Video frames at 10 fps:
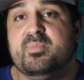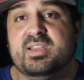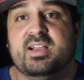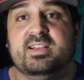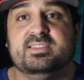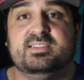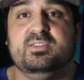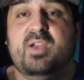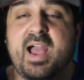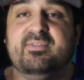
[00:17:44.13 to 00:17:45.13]
because
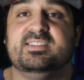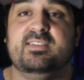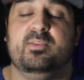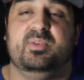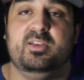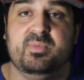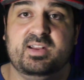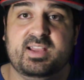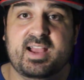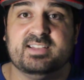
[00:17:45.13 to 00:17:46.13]
you haven't saved up any
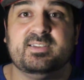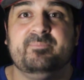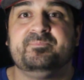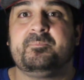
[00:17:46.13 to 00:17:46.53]
money, guys.